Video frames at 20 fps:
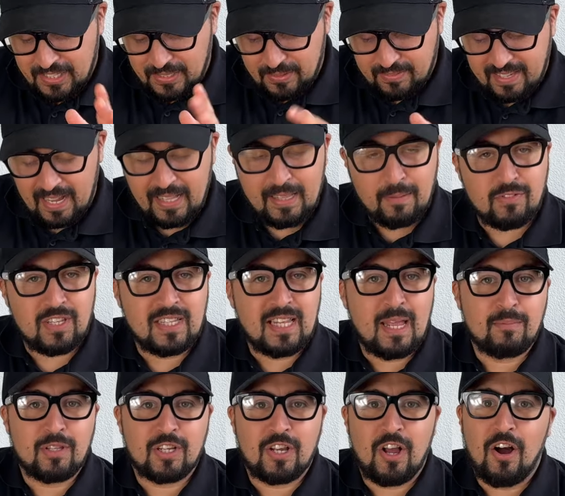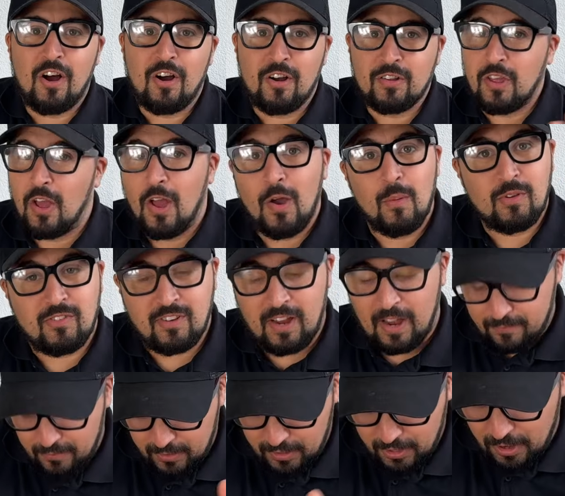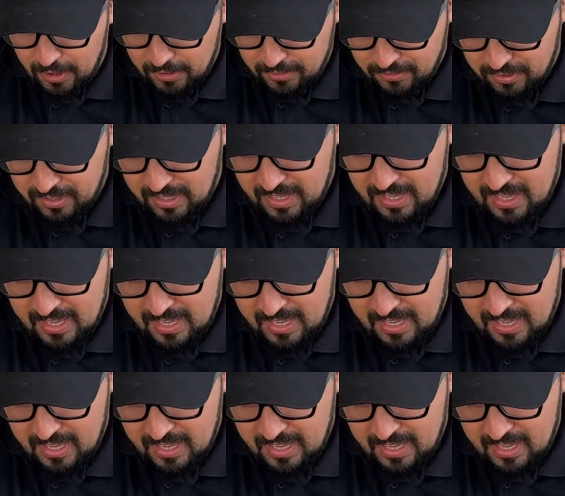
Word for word: You tell them to name the card, which I forgot.